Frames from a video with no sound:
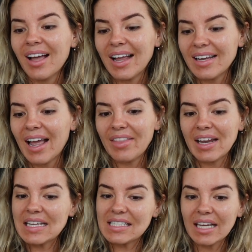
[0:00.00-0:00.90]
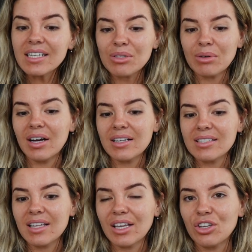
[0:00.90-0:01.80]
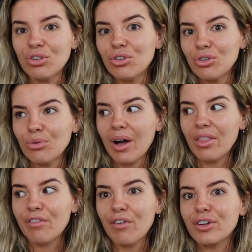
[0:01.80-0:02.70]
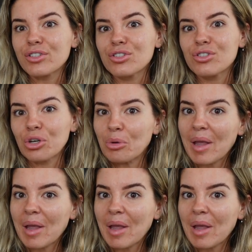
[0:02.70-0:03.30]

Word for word: And yeah, and then he said to us, like, you are the first two